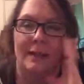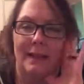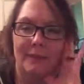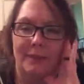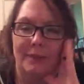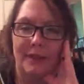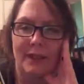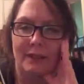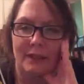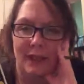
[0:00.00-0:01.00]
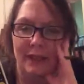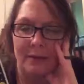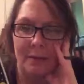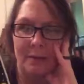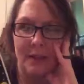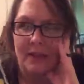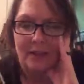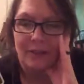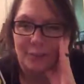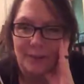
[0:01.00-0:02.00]
the effort that you'd like to be making
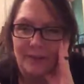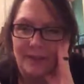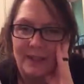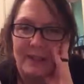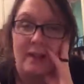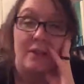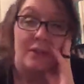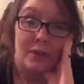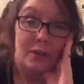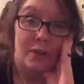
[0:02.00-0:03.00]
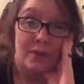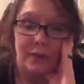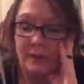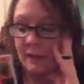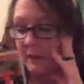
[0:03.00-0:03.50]
towards it. So this is